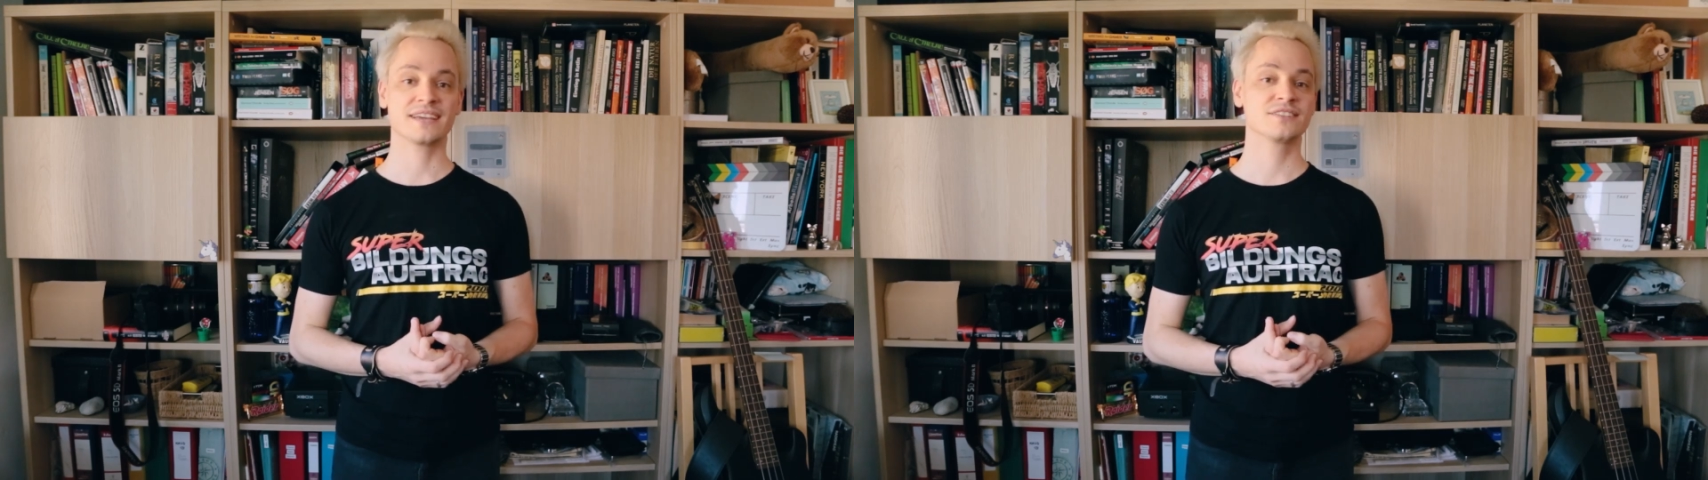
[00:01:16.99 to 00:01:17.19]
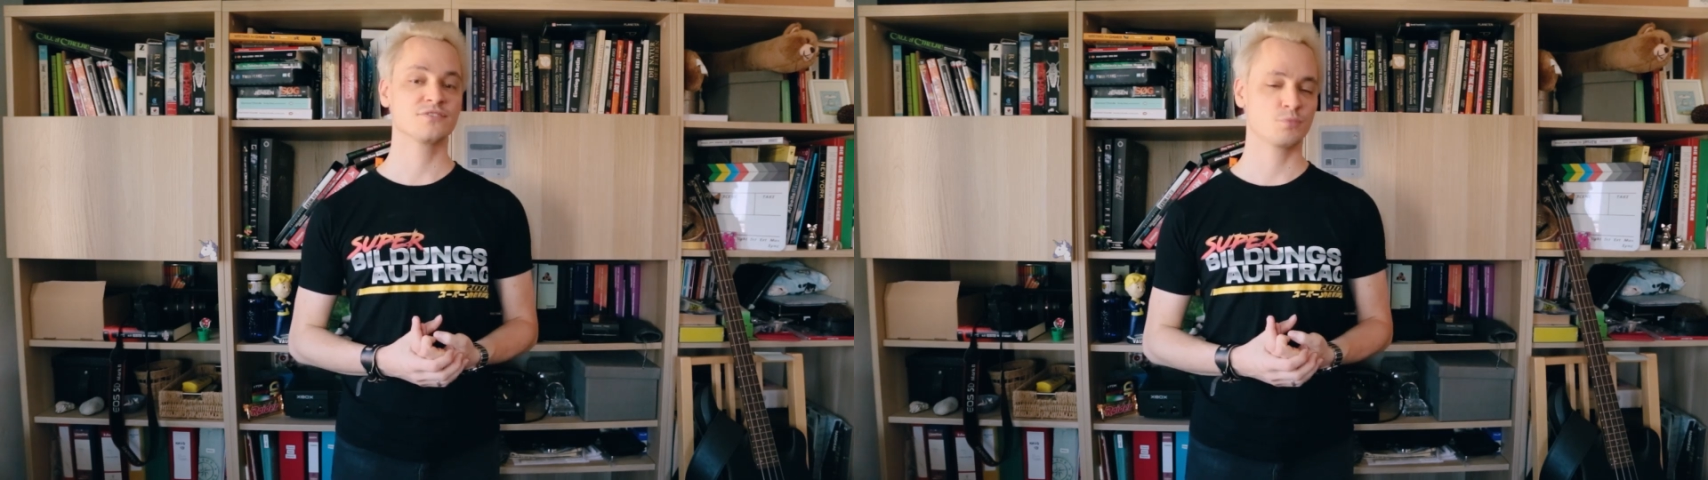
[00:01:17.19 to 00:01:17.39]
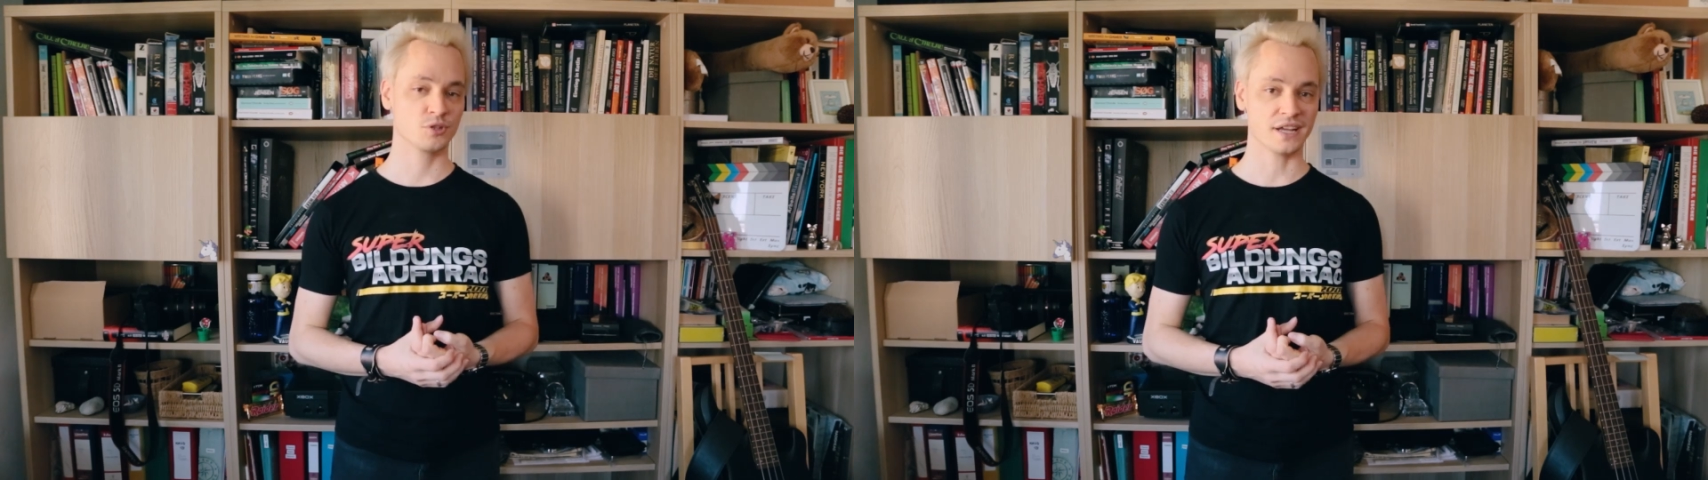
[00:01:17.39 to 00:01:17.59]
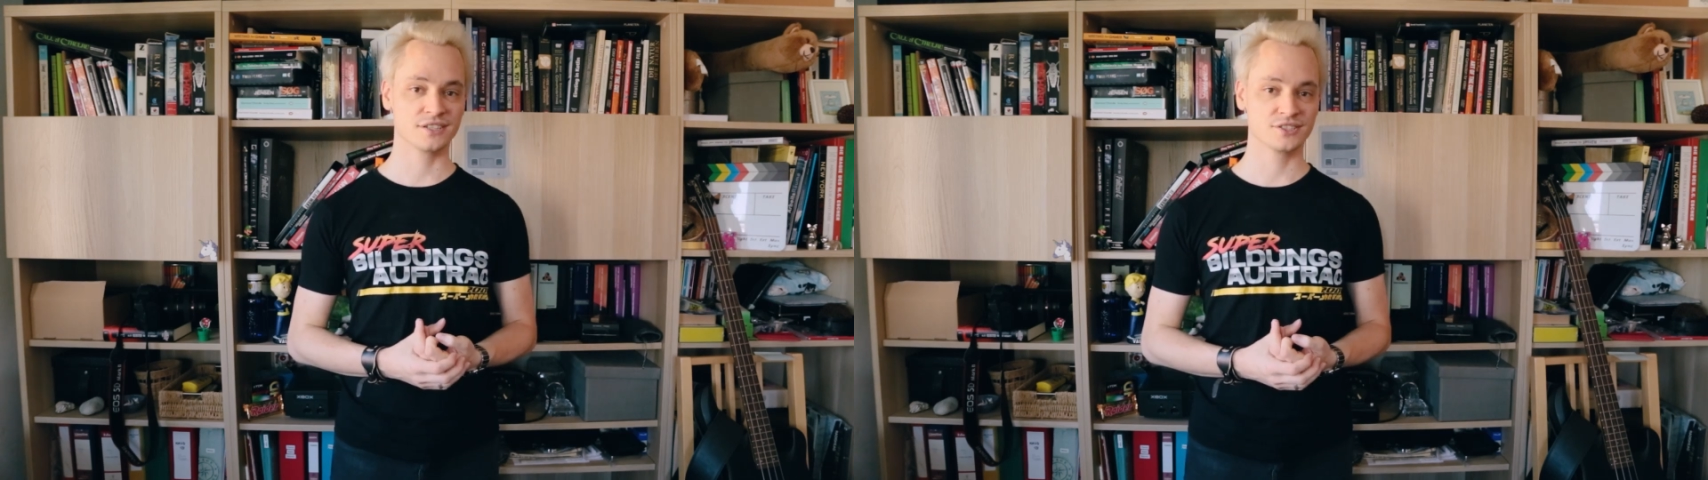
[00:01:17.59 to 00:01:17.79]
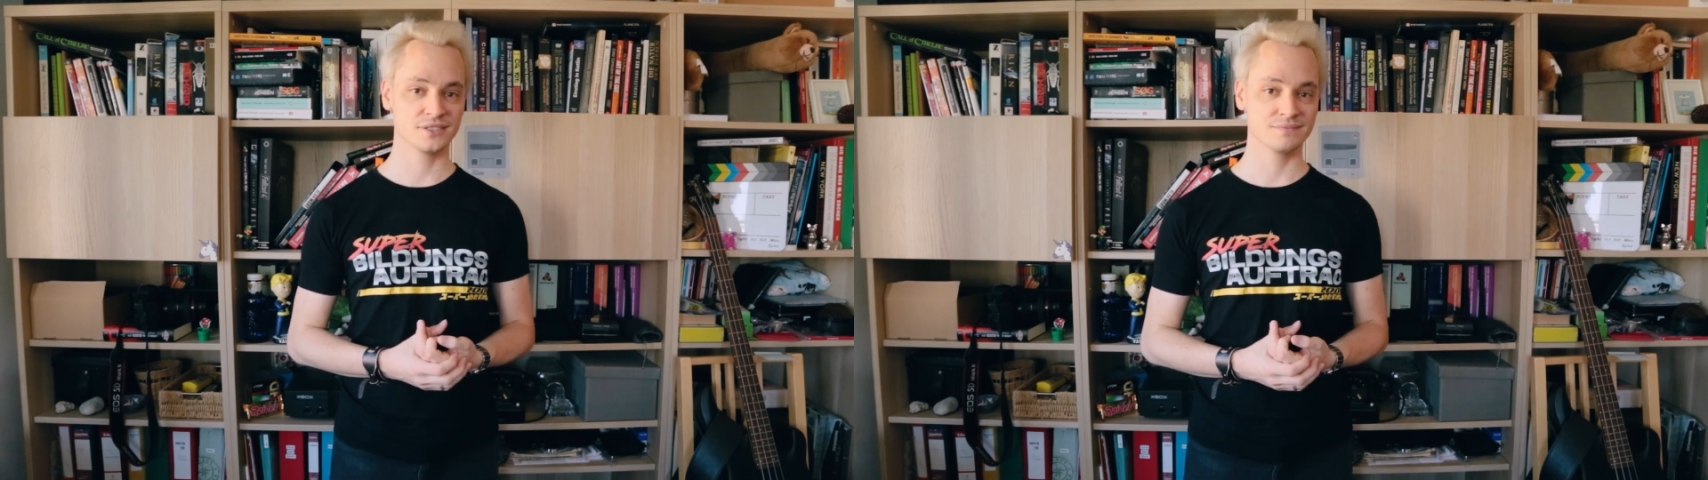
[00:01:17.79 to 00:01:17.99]
active
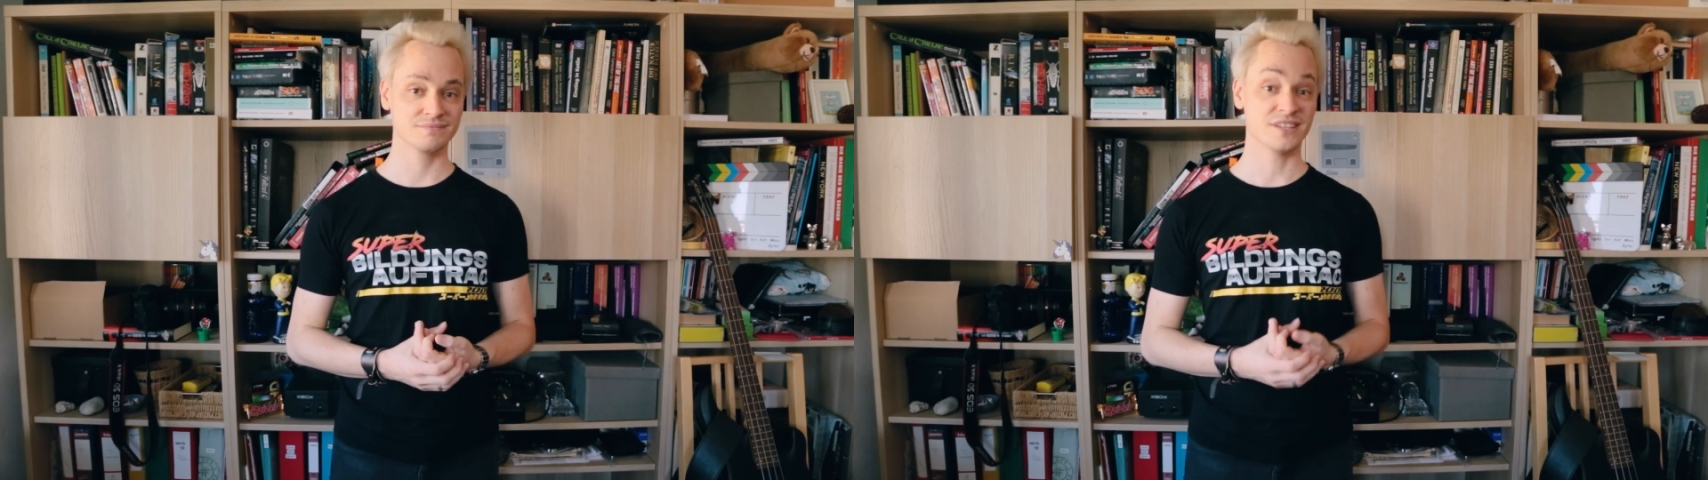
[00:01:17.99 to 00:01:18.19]
production,